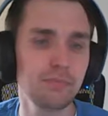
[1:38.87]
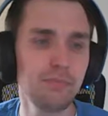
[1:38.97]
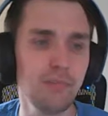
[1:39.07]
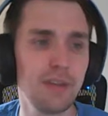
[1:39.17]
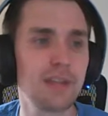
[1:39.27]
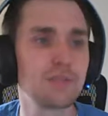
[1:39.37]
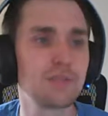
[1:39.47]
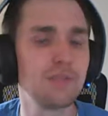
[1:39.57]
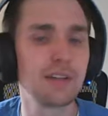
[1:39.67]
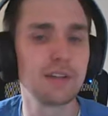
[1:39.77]
and that's
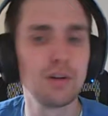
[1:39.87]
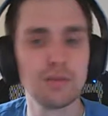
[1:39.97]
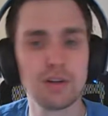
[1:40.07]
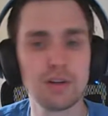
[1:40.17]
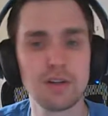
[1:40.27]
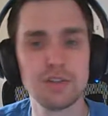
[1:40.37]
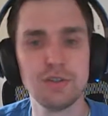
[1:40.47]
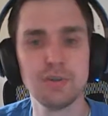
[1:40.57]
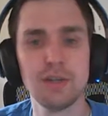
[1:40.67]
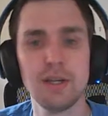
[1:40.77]
reflected over
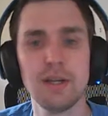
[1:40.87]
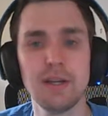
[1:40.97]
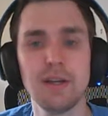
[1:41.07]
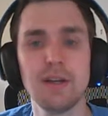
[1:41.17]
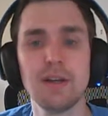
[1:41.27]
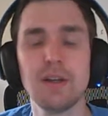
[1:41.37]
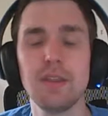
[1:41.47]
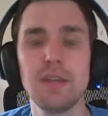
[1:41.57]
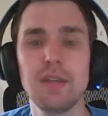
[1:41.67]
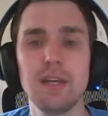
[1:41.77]
onto
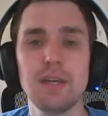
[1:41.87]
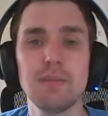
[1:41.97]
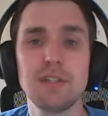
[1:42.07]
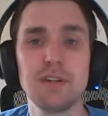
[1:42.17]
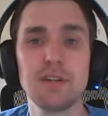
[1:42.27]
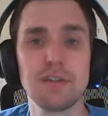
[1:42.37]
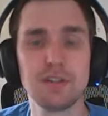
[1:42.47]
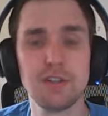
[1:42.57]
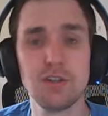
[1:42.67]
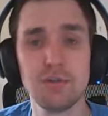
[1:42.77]
the materials
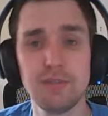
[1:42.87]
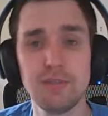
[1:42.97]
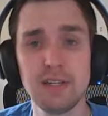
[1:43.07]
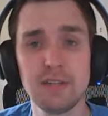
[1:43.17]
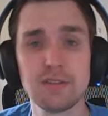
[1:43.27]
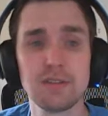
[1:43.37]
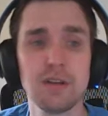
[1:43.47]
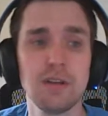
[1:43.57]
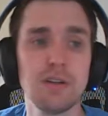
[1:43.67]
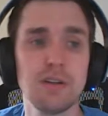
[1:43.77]
in the UVs,
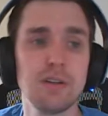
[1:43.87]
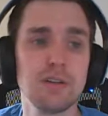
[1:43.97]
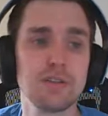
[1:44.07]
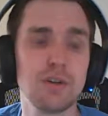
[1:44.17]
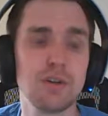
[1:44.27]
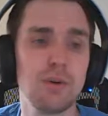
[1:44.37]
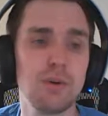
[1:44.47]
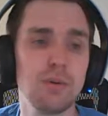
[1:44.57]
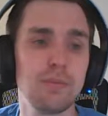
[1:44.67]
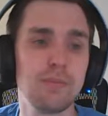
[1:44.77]

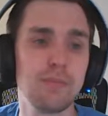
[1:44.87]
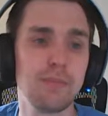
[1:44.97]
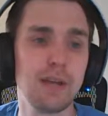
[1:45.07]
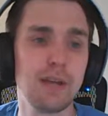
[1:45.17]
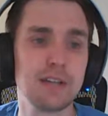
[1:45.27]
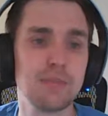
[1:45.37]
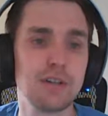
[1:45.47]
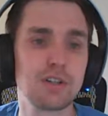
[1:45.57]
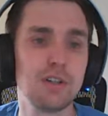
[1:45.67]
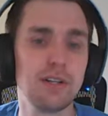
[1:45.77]
so it has a
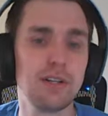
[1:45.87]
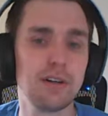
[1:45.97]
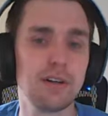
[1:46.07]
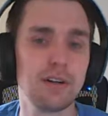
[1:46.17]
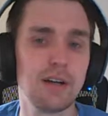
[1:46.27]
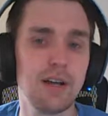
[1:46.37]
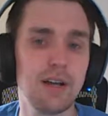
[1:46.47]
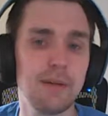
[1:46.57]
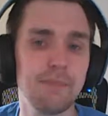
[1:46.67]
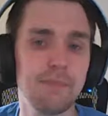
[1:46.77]
much cleaner,
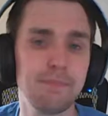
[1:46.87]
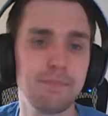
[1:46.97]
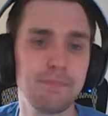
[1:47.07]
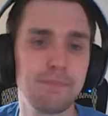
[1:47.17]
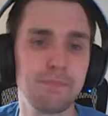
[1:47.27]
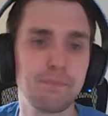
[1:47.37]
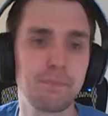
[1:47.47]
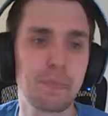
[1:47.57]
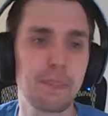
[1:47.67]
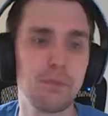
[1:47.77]

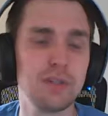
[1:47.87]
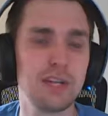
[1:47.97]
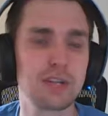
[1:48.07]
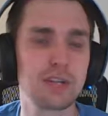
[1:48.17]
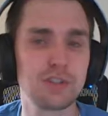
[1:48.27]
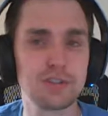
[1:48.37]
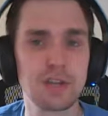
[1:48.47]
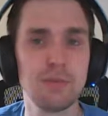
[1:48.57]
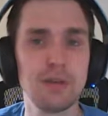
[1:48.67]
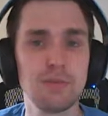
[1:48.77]
when the textures
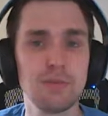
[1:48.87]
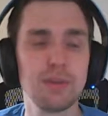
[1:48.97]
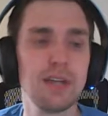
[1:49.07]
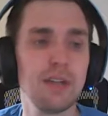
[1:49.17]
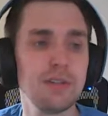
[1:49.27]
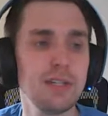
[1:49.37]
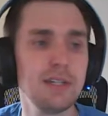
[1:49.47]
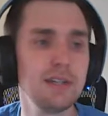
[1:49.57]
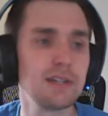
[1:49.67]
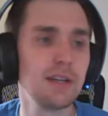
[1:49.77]
come in with the
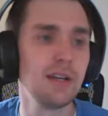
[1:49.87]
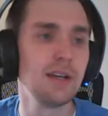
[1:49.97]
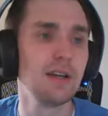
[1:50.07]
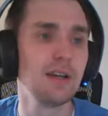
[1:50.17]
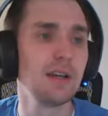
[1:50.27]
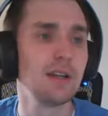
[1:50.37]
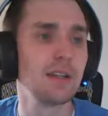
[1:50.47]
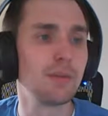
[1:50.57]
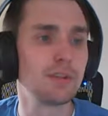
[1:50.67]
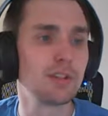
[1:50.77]
LEDs,
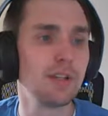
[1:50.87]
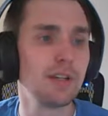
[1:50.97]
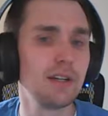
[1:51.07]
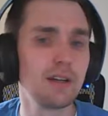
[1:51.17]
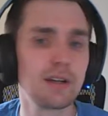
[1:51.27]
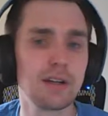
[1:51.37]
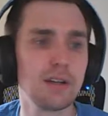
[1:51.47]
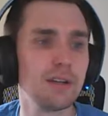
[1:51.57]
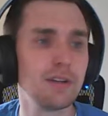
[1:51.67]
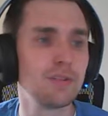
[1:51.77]
they're much cleaner
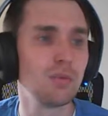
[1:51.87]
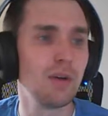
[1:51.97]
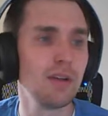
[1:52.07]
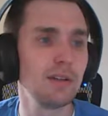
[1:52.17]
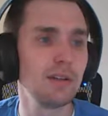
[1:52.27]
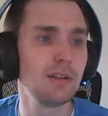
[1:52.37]
as well.